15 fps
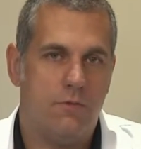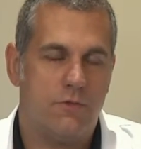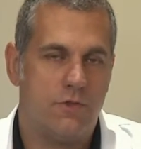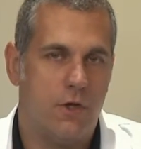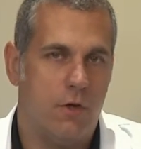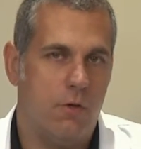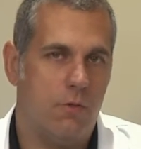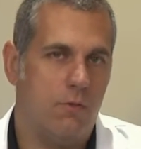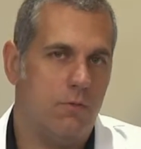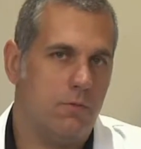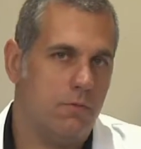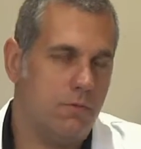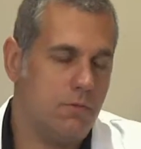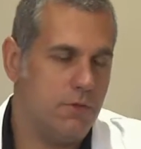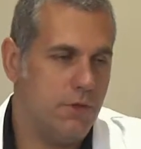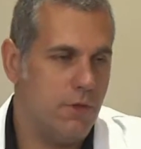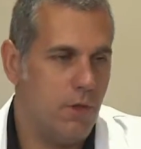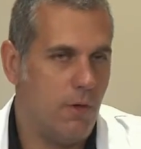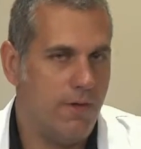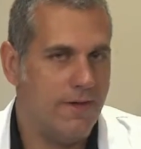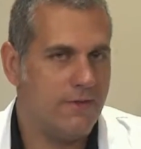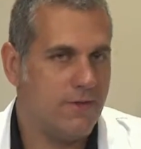so you
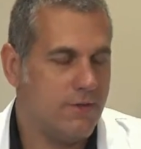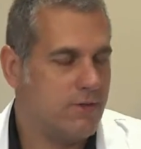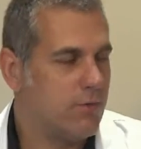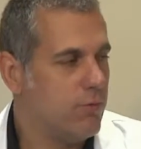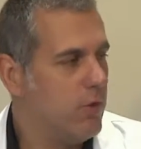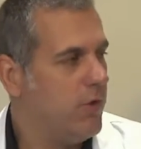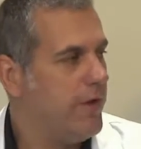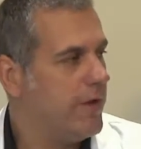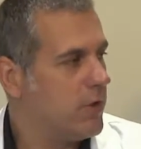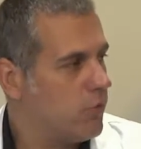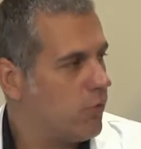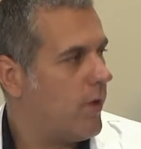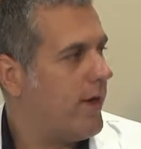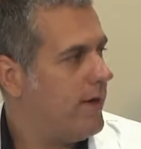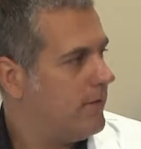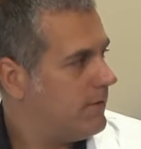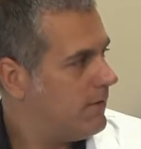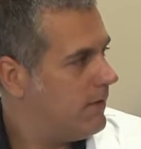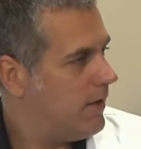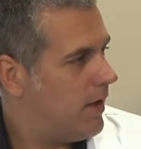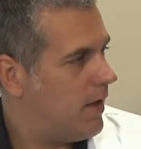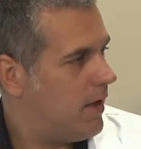know it's, it's really a great
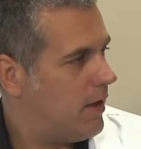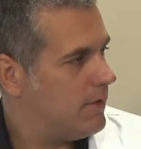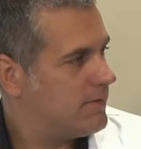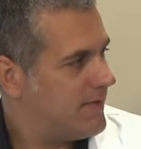uh,